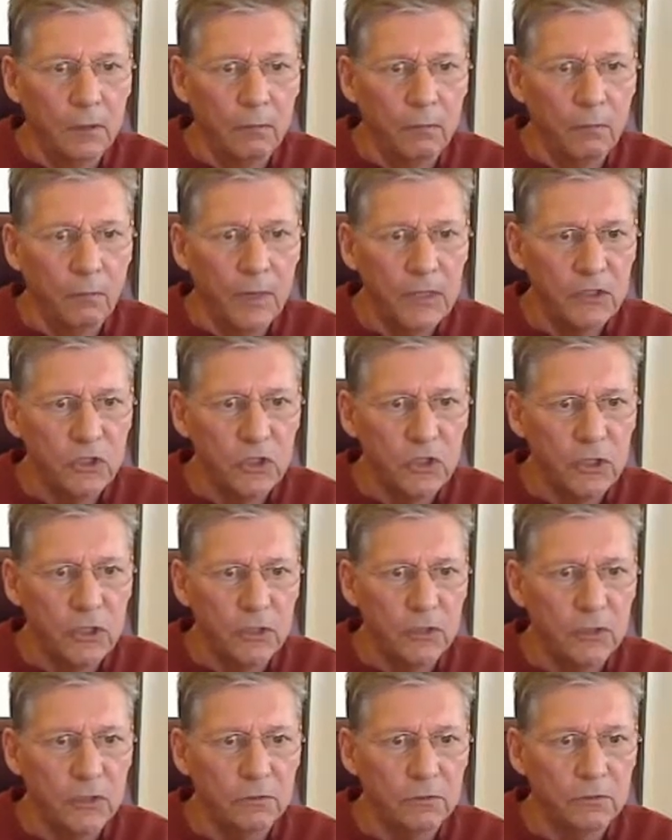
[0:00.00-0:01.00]

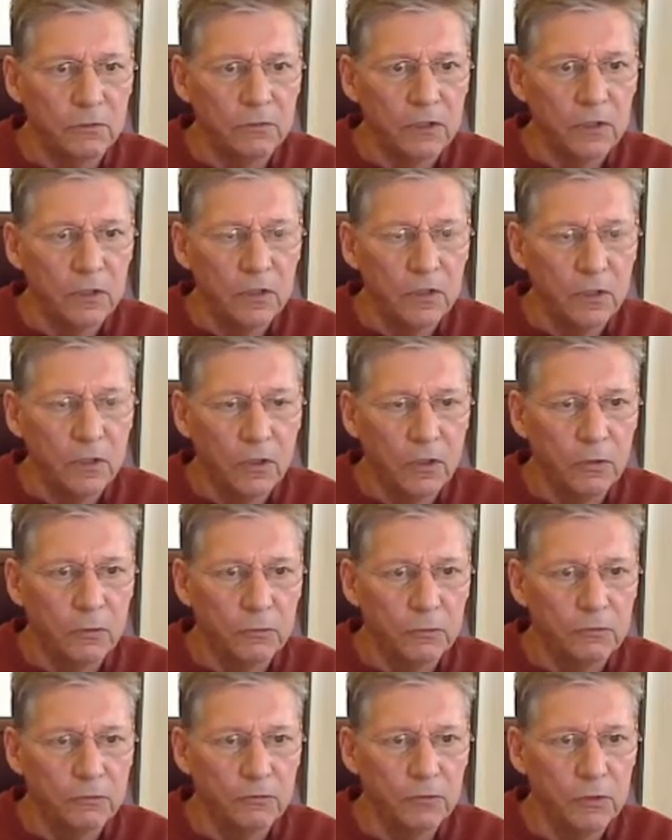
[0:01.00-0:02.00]
ratios
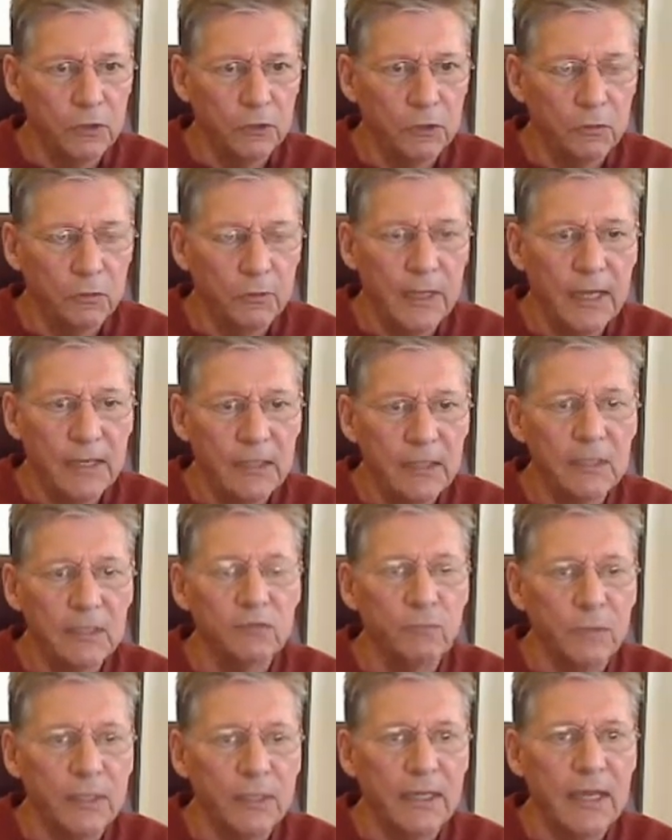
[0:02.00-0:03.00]
hold true. That
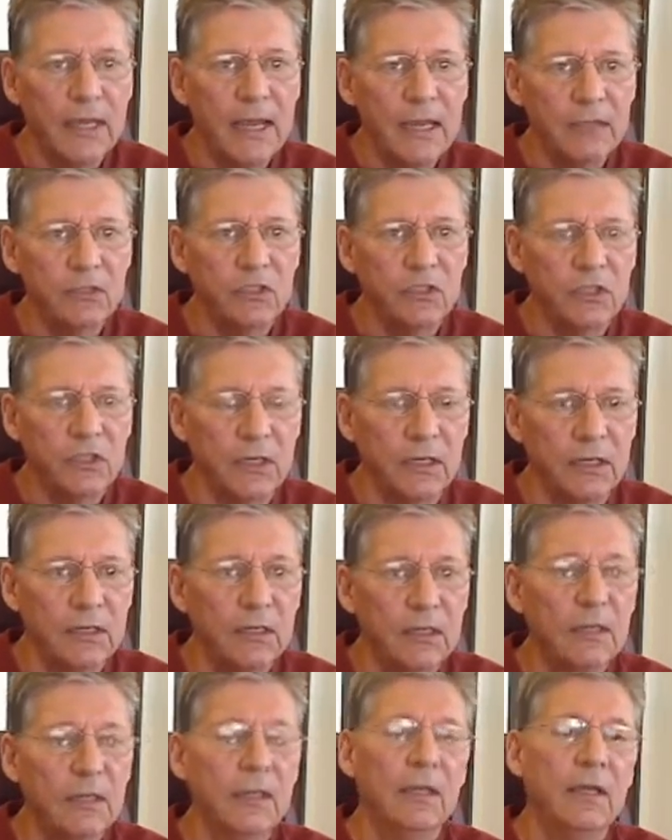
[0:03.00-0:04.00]
is, we can't
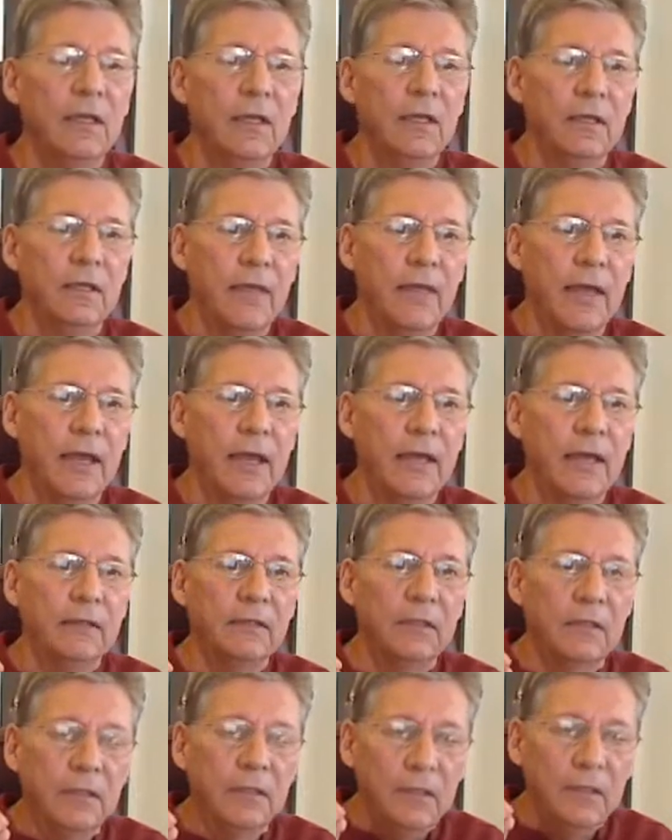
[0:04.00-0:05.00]
say
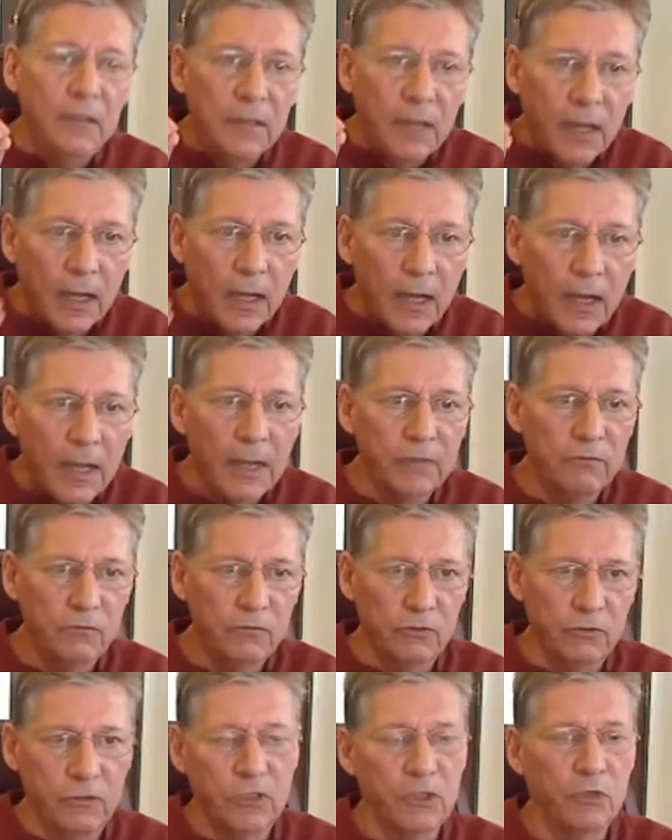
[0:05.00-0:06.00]
that
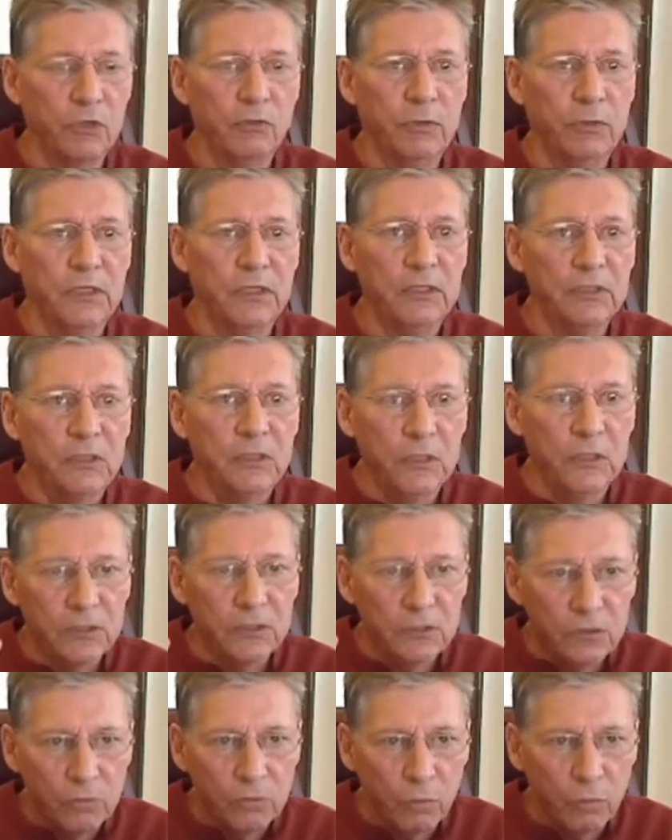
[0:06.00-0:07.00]
100 degrees
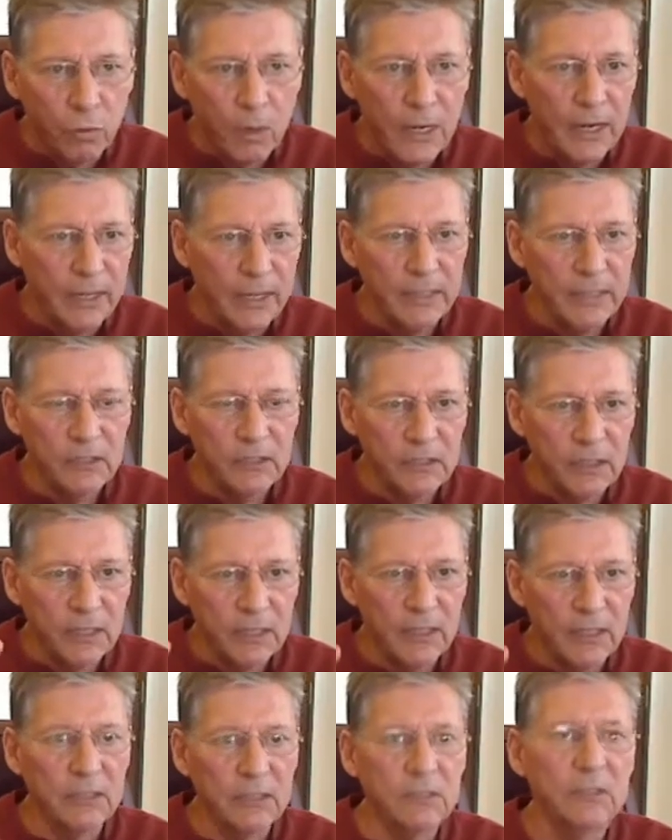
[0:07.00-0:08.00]
is twice
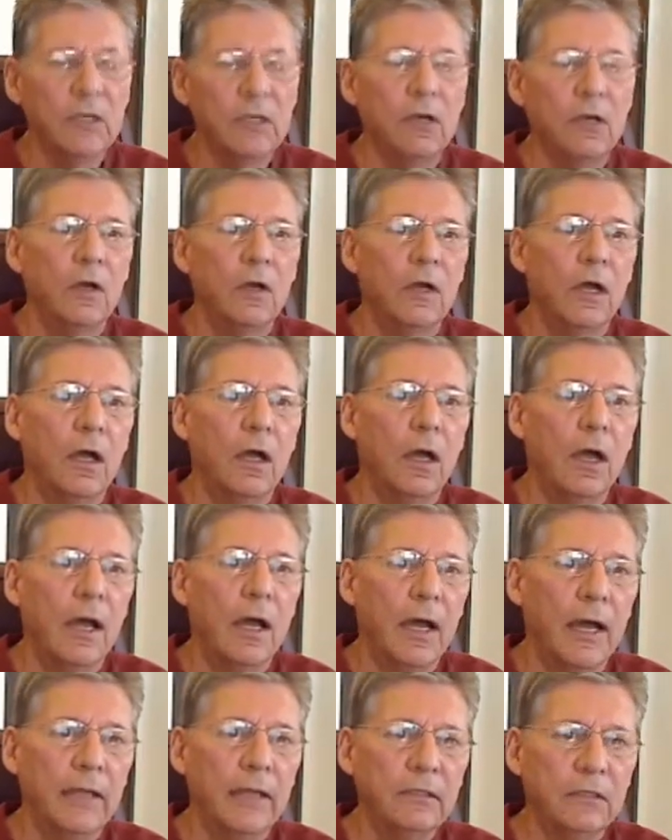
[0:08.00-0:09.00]
as
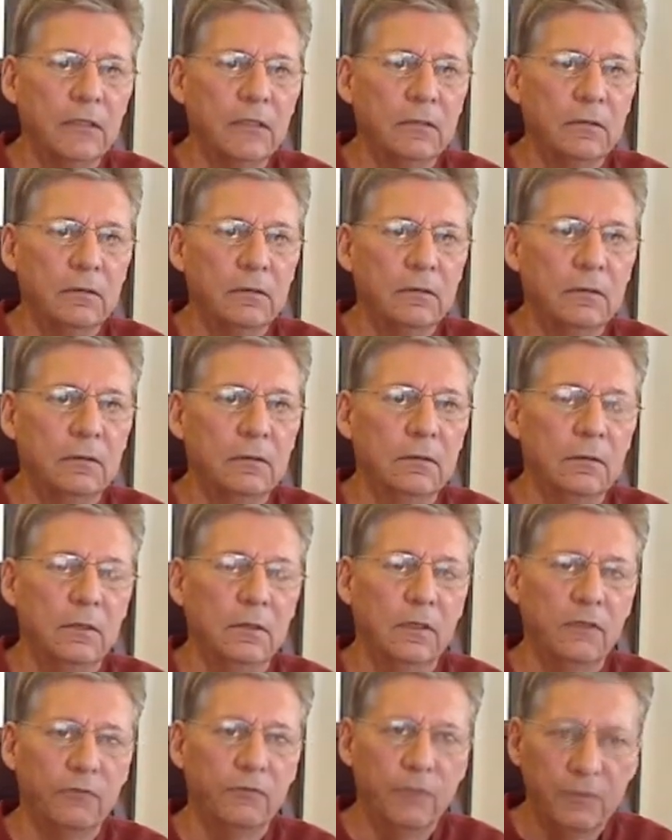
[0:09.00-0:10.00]
hot
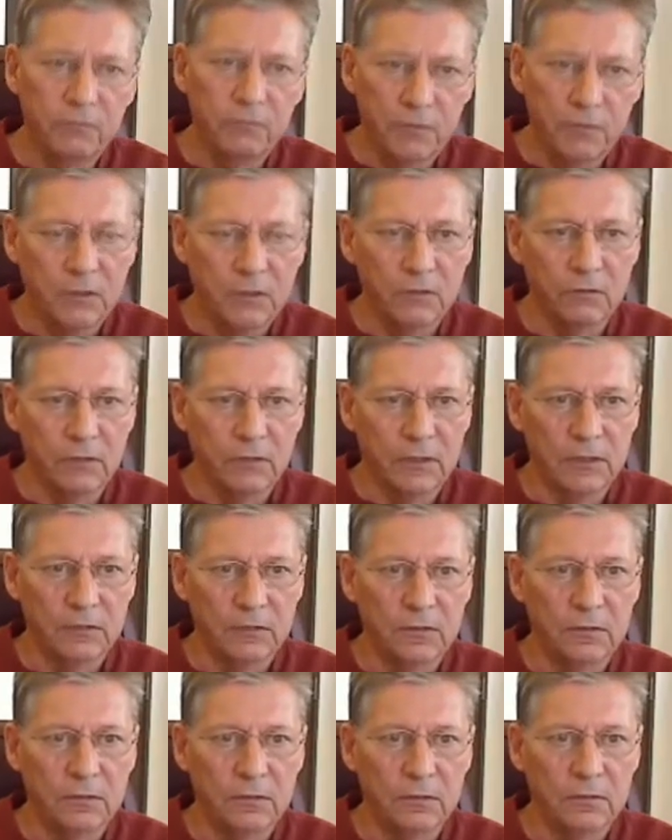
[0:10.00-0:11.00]
as 50
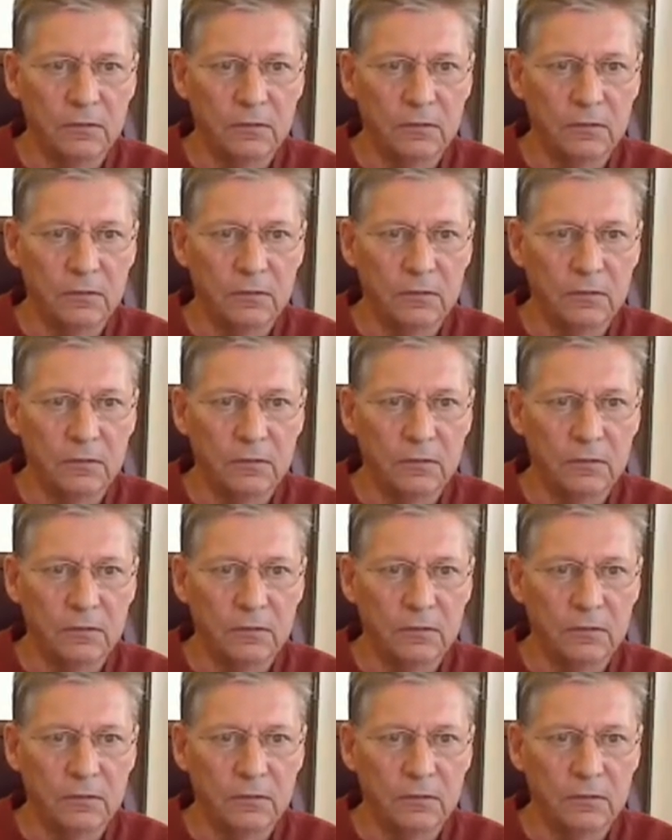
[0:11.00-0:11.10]
degrees.